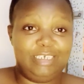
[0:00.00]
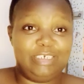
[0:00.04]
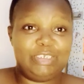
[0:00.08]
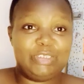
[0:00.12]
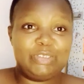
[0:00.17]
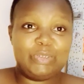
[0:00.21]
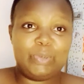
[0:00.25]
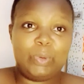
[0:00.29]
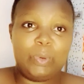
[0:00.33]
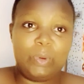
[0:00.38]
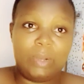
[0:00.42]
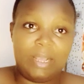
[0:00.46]

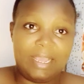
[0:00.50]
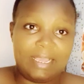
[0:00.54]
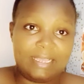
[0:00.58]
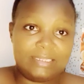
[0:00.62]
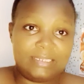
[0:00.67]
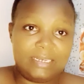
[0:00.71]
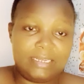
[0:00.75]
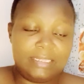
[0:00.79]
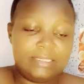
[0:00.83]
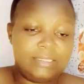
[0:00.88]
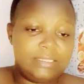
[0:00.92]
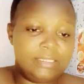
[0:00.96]
So guys,
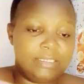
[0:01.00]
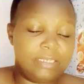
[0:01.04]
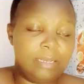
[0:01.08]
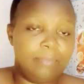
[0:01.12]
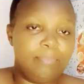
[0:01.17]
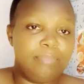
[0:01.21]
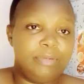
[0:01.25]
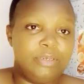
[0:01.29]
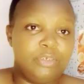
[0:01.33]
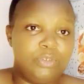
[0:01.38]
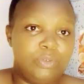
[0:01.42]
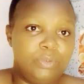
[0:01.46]
let's
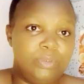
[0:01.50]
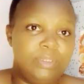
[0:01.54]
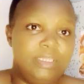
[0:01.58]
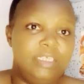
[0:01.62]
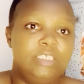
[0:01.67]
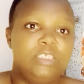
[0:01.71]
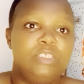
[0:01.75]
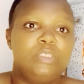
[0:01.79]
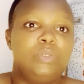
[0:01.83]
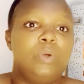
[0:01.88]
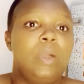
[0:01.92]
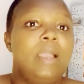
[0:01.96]
jump into
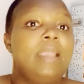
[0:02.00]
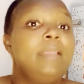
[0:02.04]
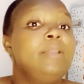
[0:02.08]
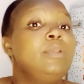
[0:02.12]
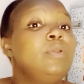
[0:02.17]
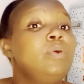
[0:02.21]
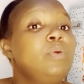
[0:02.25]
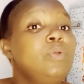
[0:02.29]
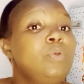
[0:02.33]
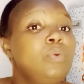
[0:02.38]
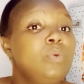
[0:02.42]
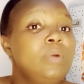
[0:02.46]
this. So I know
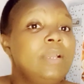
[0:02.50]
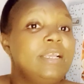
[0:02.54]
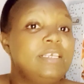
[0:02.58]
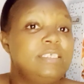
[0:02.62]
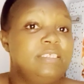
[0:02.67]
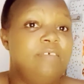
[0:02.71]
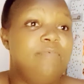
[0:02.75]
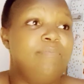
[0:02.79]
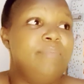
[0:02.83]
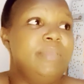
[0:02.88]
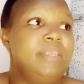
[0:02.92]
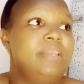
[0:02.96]
you guys
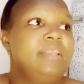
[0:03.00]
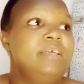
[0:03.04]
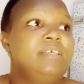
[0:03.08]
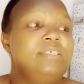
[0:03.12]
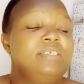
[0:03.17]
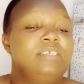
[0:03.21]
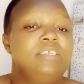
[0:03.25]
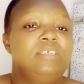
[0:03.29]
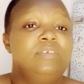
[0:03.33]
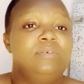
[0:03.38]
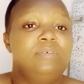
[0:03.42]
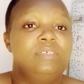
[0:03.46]
have been
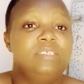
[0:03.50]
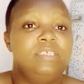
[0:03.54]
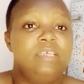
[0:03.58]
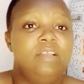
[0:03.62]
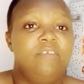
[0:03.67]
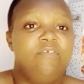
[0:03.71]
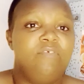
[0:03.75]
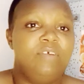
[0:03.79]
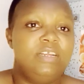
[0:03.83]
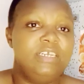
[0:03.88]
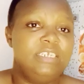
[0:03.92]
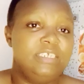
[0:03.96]
asking
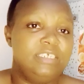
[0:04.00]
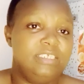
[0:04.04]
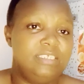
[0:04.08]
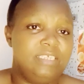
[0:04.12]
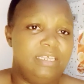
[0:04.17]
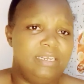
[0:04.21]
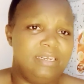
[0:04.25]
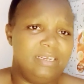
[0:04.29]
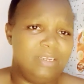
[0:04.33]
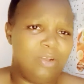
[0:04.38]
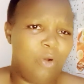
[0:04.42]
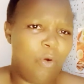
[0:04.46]
yourself, what is an
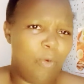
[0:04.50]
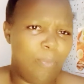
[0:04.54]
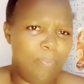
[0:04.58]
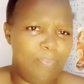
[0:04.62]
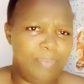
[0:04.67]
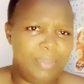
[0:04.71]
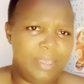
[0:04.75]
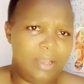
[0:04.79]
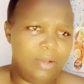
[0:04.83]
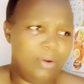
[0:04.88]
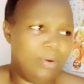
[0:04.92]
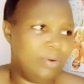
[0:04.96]
Acopia?